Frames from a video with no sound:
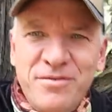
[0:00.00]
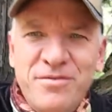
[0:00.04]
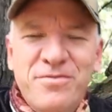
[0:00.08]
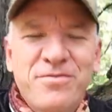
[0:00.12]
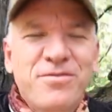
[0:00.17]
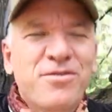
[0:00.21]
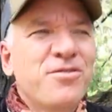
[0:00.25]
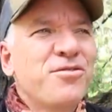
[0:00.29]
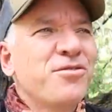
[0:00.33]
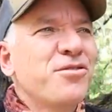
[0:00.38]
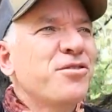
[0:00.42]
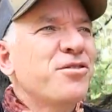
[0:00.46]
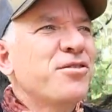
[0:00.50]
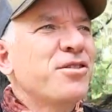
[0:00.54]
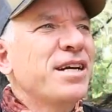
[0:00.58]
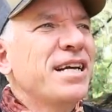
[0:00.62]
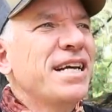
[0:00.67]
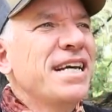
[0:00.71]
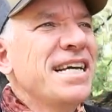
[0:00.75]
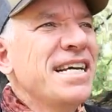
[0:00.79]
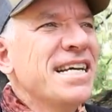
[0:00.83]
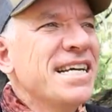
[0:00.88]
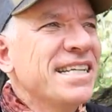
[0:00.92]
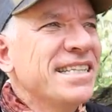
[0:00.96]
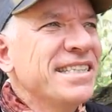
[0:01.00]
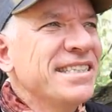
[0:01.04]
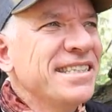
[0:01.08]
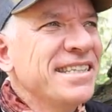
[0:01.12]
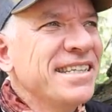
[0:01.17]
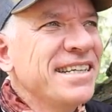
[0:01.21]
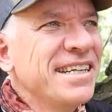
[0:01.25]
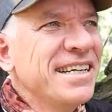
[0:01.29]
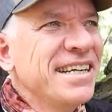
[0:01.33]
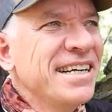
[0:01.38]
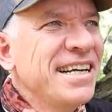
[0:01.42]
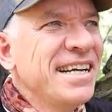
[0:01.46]
further in,
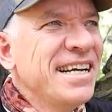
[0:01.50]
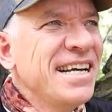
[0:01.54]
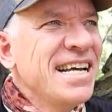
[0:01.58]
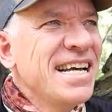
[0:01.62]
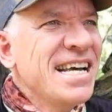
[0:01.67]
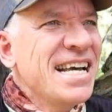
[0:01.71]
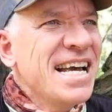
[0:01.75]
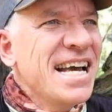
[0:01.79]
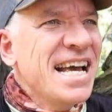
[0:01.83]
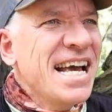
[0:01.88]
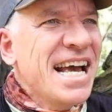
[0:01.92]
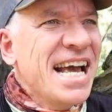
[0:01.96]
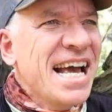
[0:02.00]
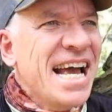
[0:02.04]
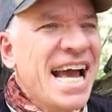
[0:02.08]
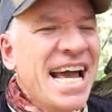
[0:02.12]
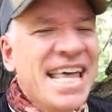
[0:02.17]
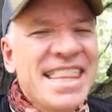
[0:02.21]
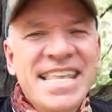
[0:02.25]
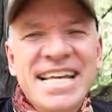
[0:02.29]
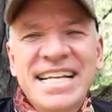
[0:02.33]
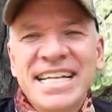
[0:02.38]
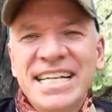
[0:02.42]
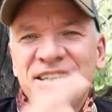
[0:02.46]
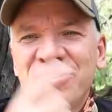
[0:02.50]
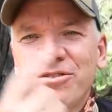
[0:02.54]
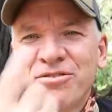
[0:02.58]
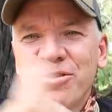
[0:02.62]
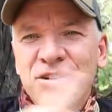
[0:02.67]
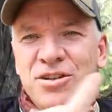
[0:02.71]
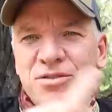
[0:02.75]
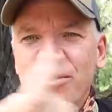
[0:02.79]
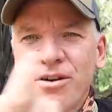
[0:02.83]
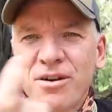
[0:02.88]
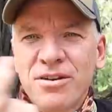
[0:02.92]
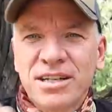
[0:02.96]
and then he
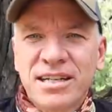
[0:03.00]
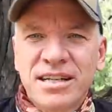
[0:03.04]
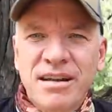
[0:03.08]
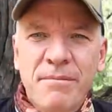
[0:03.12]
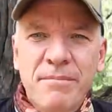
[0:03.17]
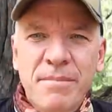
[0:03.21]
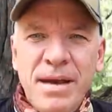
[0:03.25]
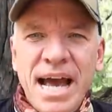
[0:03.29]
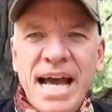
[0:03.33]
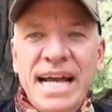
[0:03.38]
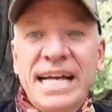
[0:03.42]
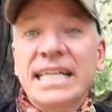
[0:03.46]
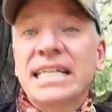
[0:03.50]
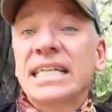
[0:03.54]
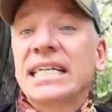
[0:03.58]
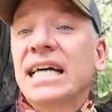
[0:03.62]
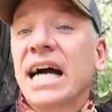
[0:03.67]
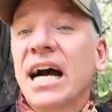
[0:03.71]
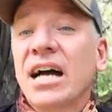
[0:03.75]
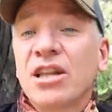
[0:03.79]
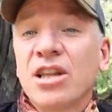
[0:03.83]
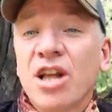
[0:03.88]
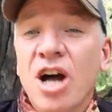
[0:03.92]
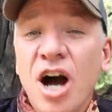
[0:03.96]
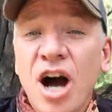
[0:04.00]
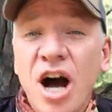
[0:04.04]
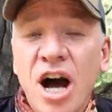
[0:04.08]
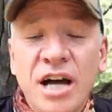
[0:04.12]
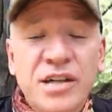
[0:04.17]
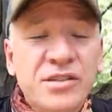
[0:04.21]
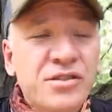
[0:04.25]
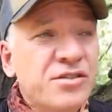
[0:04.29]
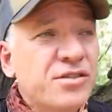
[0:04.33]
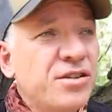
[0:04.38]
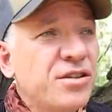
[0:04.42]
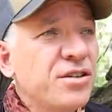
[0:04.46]
turned around to come back, and he got
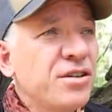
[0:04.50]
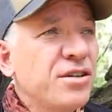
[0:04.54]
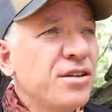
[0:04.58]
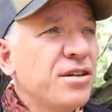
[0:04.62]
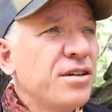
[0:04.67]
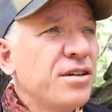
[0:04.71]
lost